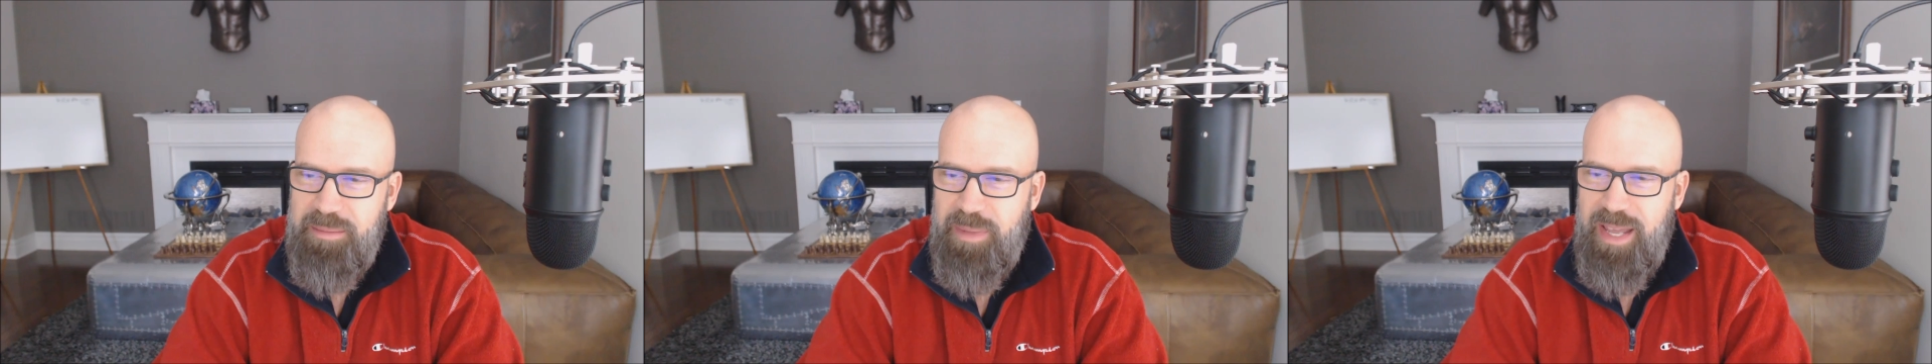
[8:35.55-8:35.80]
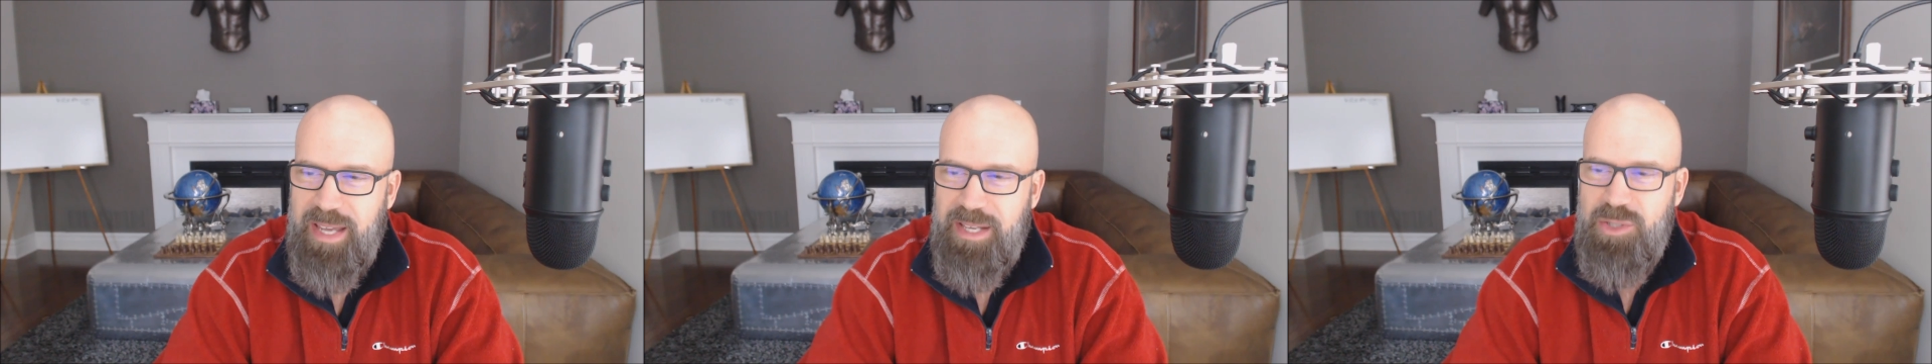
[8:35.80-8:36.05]

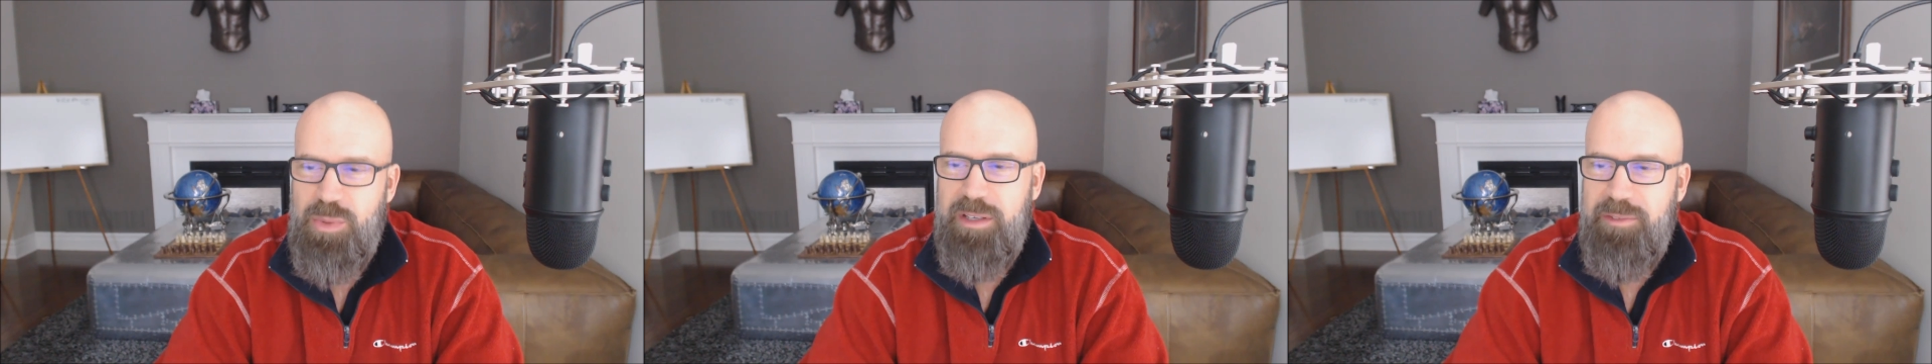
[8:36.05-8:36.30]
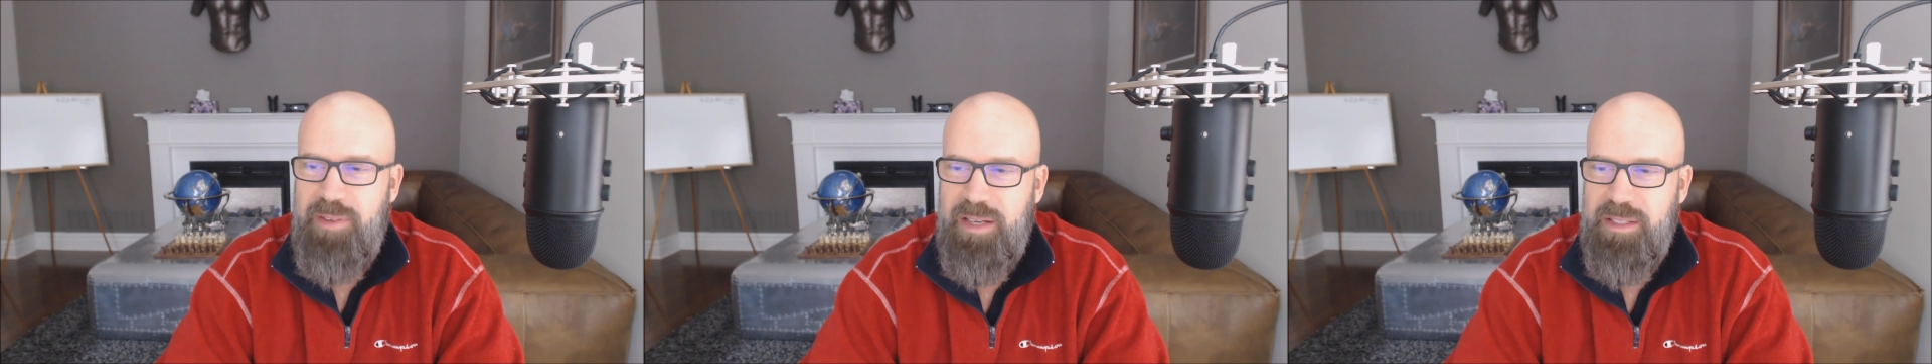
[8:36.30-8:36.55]
my
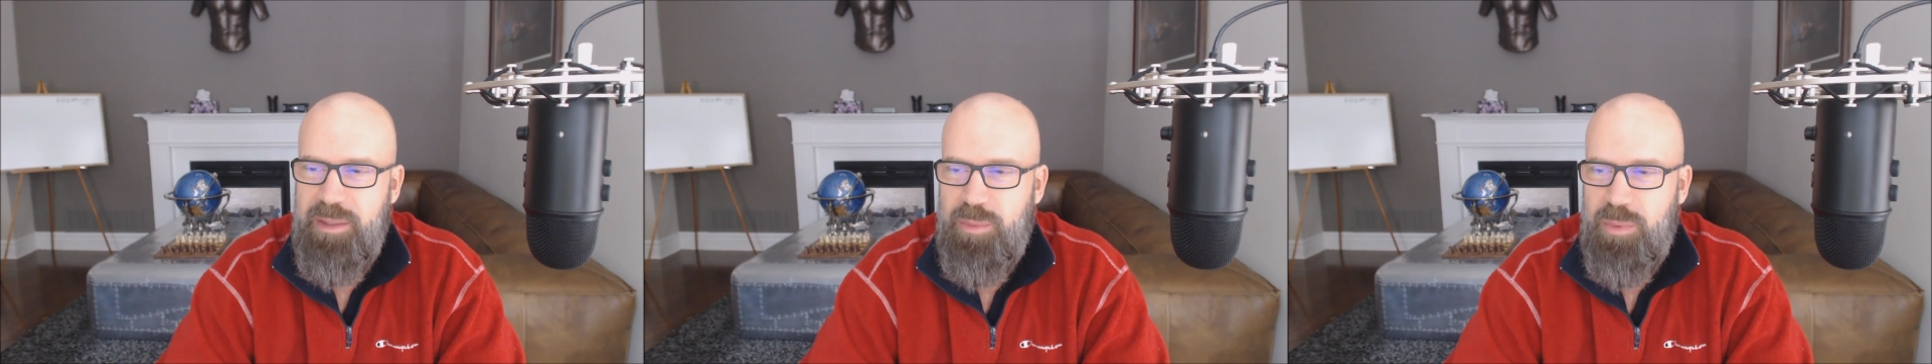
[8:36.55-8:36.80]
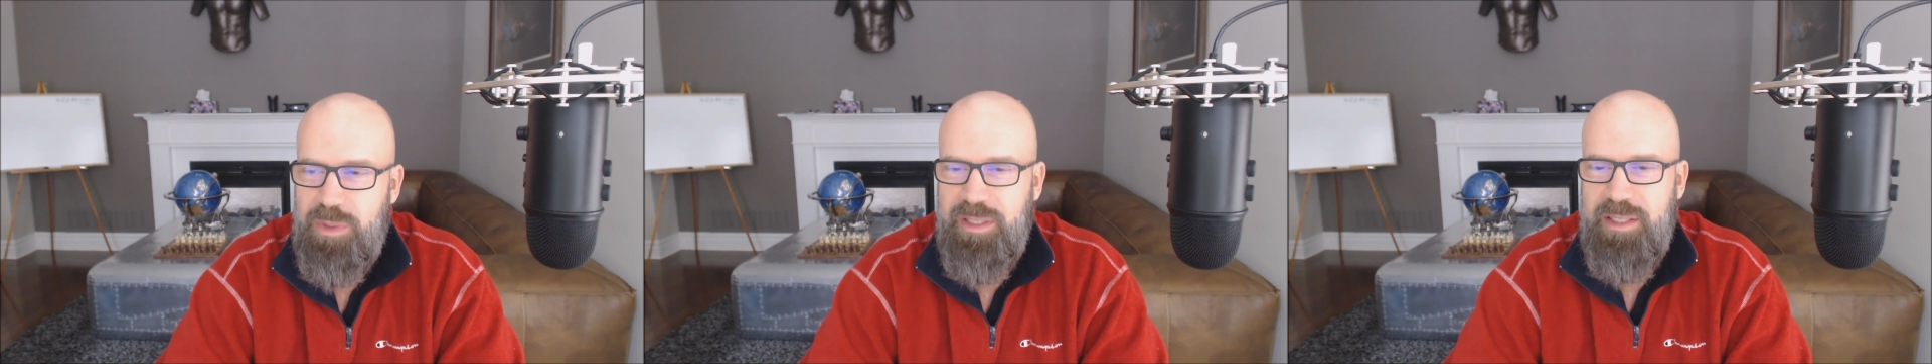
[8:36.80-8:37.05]
ex-wife ended up
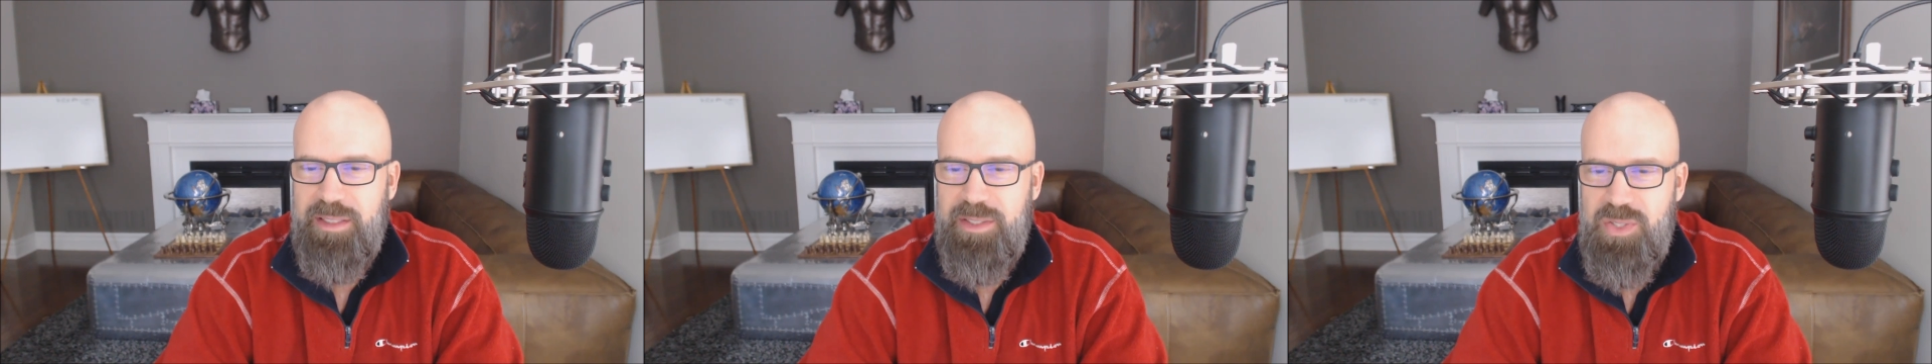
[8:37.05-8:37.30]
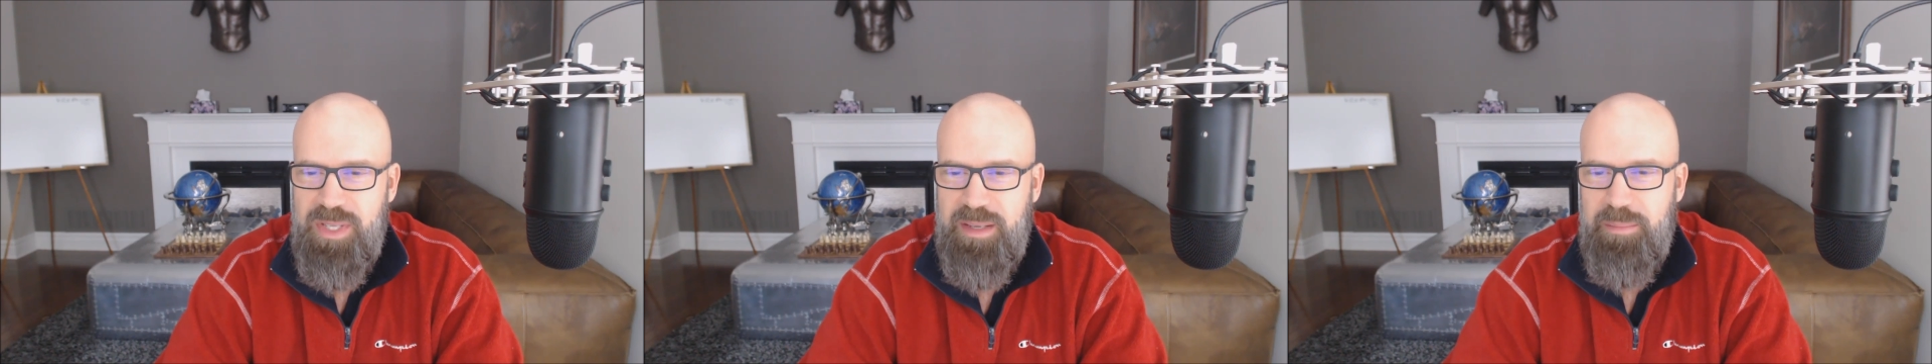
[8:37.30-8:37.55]
working in
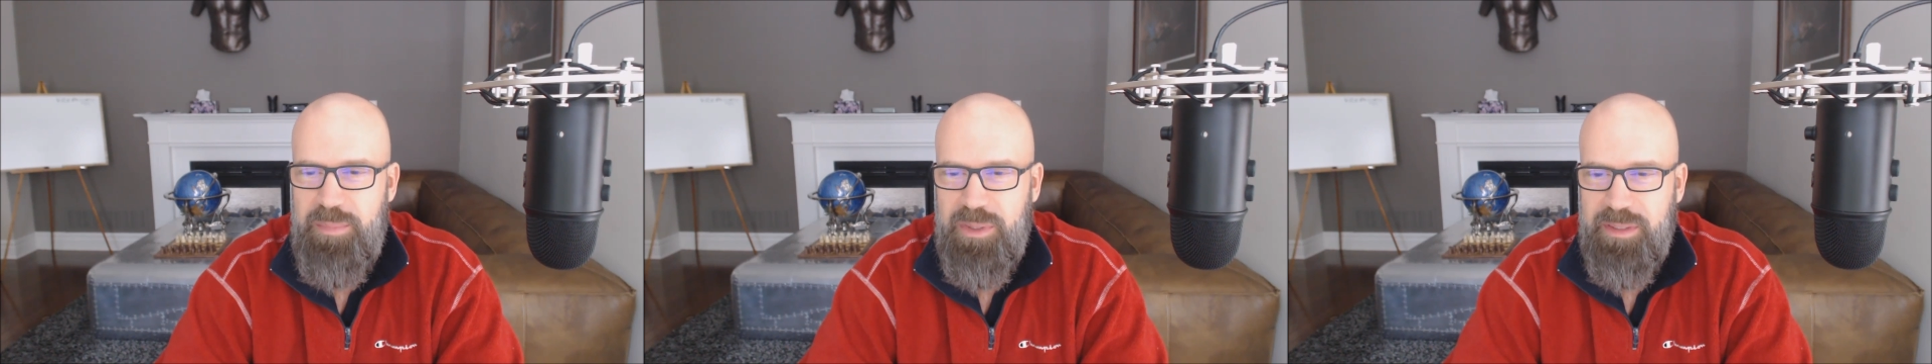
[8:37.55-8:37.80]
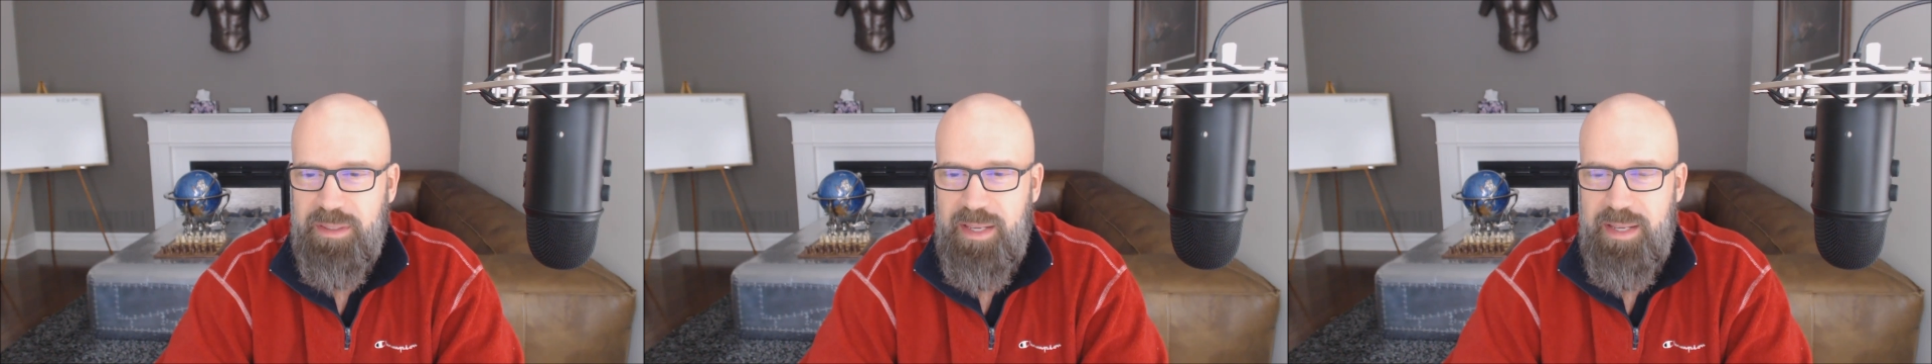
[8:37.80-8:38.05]
the same
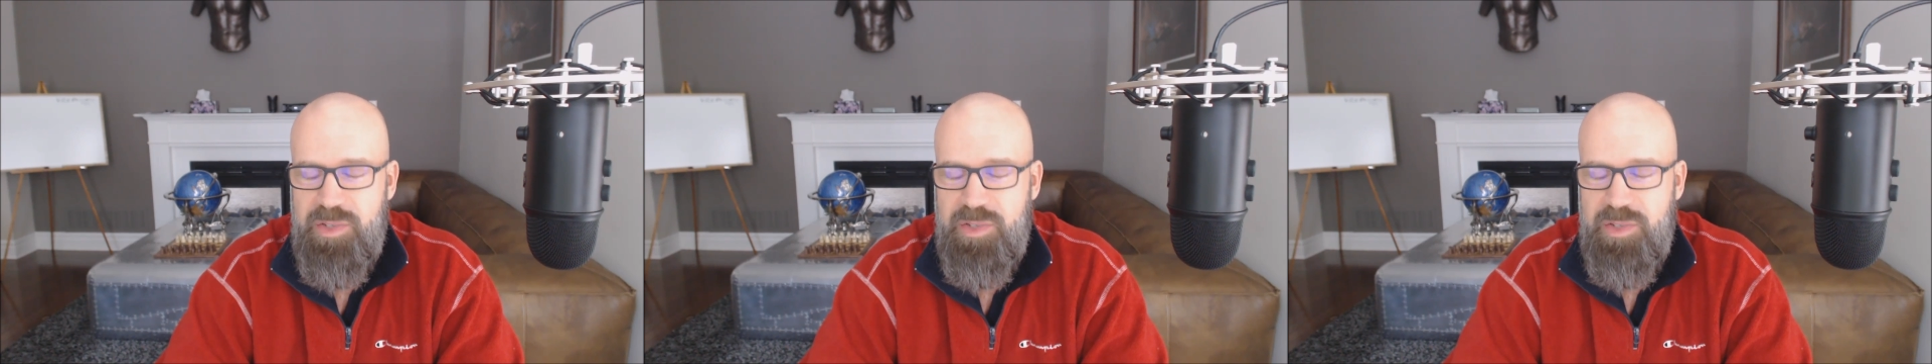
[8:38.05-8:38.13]
building